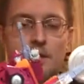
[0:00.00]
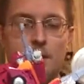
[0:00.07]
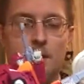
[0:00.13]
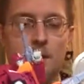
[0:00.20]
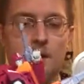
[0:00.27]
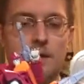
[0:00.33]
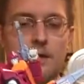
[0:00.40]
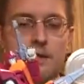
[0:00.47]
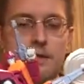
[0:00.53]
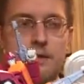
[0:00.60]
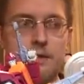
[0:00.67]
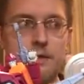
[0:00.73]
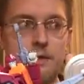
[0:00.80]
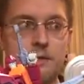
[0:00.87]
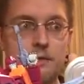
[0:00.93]

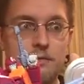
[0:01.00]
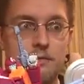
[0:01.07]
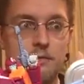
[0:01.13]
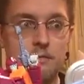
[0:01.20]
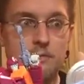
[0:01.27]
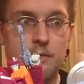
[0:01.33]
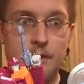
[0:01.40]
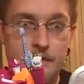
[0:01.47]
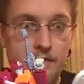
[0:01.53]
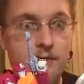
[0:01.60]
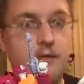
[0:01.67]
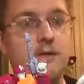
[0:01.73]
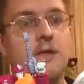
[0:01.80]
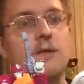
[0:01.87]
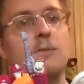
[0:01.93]
I had
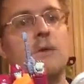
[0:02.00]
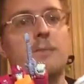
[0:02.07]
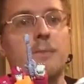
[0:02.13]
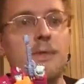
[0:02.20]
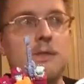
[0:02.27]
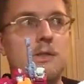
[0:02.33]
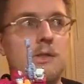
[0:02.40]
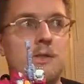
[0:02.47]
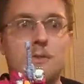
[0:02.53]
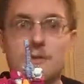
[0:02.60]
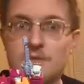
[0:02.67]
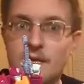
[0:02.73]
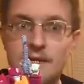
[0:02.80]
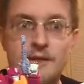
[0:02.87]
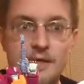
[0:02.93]
Ironhide with me,
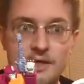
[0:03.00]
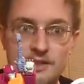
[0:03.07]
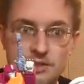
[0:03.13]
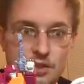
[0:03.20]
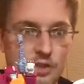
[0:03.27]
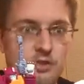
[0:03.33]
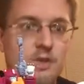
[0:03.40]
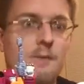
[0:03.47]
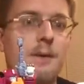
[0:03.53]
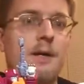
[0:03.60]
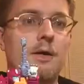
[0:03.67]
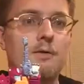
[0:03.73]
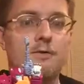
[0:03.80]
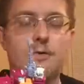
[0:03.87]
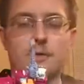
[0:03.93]
because Ironhide had just come
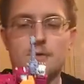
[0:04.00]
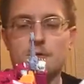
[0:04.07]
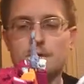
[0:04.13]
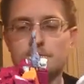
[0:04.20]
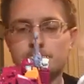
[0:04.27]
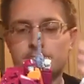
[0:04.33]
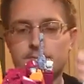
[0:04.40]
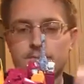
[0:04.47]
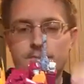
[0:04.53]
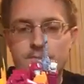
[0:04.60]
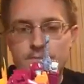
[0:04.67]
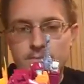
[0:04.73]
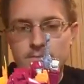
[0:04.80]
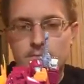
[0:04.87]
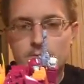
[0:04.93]
out.
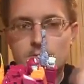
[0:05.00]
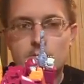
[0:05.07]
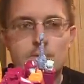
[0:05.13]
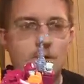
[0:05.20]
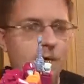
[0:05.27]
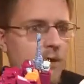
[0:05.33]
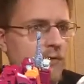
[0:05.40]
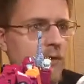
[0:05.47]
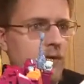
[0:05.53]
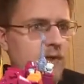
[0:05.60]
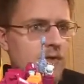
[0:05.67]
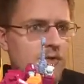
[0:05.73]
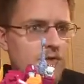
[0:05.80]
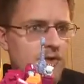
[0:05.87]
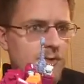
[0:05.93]
Hot Rod
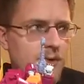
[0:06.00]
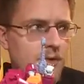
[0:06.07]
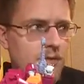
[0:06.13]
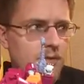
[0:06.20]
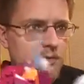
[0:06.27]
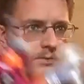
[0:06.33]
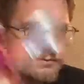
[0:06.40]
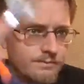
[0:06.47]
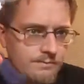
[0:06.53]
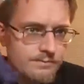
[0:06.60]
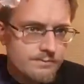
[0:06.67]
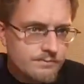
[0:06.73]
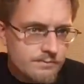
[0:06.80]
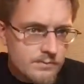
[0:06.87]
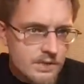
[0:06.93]
here just came out.
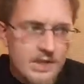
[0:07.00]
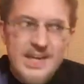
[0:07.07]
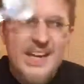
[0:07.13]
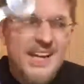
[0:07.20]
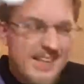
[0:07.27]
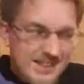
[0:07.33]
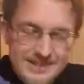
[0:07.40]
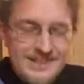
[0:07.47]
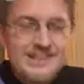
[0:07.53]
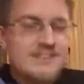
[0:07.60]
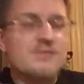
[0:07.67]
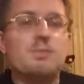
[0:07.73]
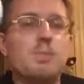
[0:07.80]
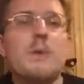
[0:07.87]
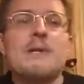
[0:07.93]

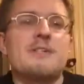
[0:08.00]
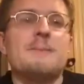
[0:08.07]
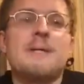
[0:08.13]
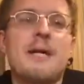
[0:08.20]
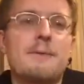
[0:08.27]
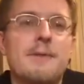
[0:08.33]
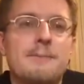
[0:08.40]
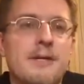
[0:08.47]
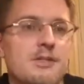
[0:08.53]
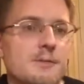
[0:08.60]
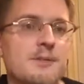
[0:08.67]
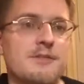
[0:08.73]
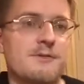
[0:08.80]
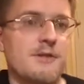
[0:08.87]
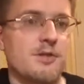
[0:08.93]
It's weird to me how many
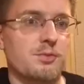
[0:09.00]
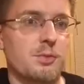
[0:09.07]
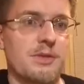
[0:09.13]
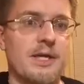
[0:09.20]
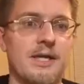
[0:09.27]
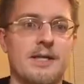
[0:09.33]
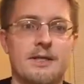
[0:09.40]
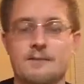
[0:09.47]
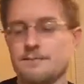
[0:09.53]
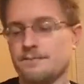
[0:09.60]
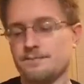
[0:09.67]
Masterpiece figures we're getting.